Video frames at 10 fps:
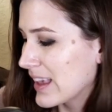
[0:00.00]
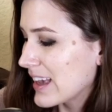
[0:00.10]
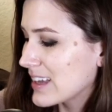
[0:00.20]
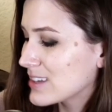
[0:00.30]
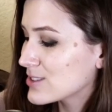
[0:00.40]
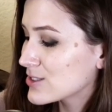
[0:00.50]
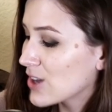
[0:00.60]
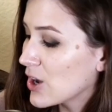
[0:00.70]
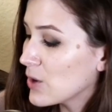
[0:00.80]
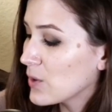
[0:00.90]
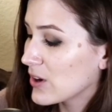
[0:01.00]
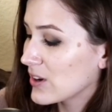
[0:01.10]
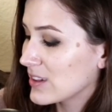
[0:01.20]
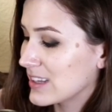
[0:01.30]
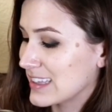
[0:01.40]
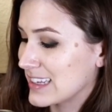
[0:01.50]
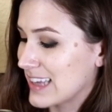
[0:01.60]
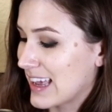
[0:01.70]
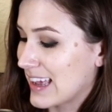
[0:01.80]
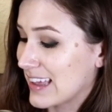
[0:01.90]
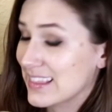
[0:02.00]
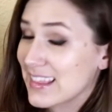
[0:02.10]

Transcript: It is so early in the day